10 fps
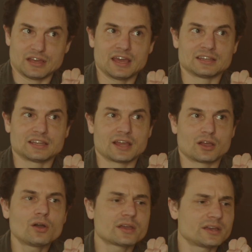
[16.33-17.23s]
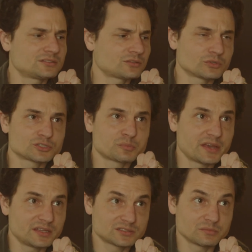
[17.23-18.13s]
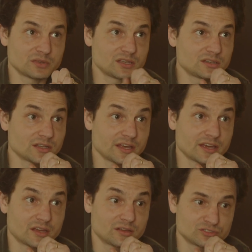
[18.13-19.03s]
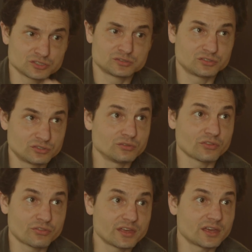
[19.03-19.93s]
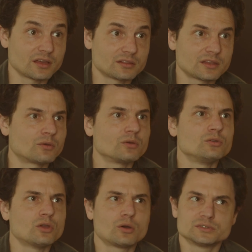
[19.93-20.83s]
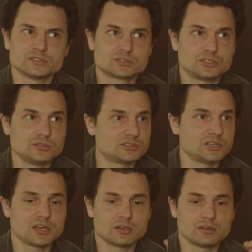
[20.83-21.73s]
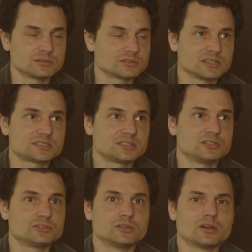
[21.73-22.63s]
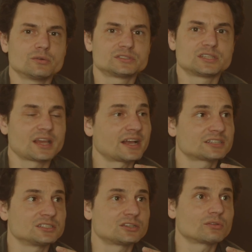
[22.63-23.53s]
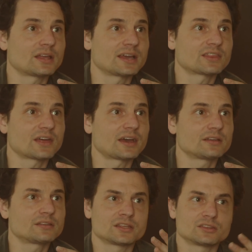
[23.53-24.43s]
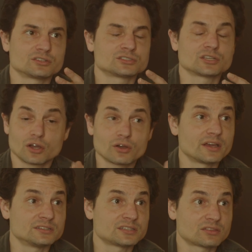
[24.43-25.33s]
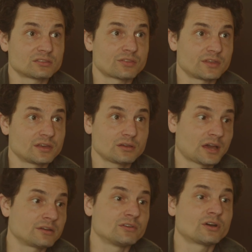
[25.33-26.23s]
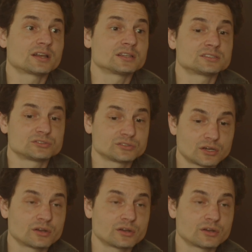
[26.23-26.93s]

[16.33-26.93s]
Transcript: And yeah, like, Atmos. okay, so we're just paying some kid to like, just do the thing. Like, yeah. no one's QCing it, no one's listening to it, no one's saying, actually don't like that. Like, yeah. they're just like, okay, is that the thing? I don't even know how to listen to it.